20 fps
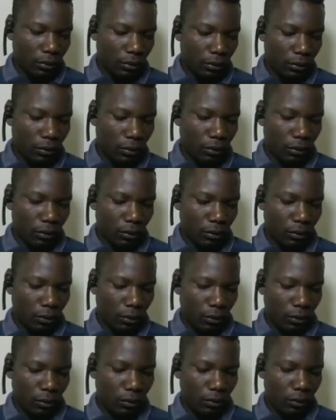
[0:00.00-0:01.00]

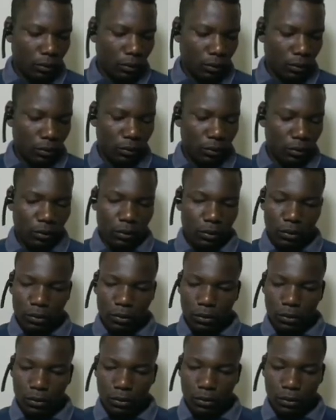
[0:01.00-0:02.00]

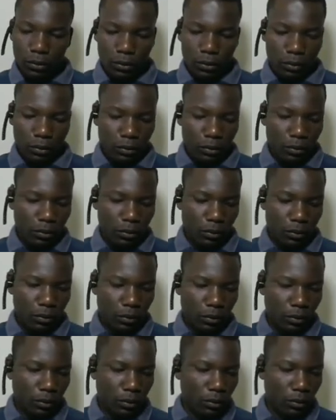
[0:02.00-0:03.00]

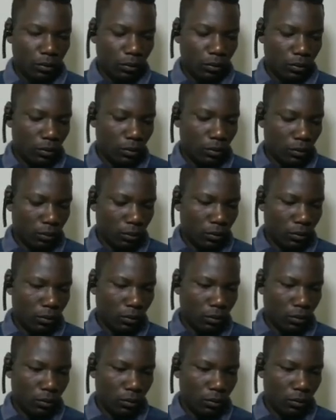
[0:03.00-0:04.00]

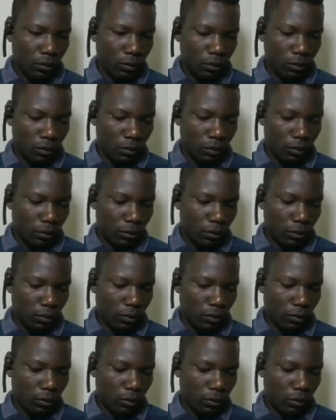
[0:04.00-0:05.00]

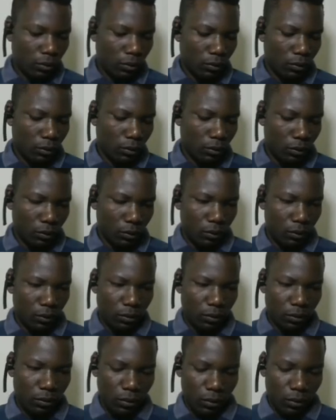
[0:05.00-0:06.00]

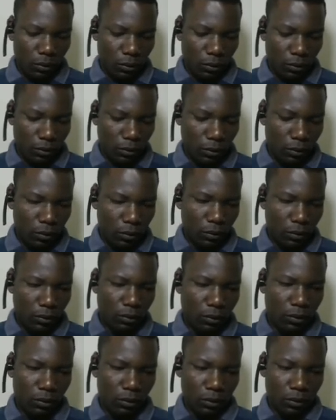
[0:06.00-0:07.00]

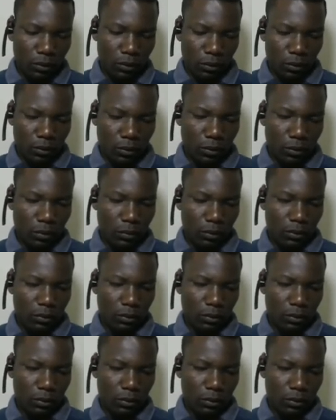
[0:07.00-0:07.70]
Nothing is said.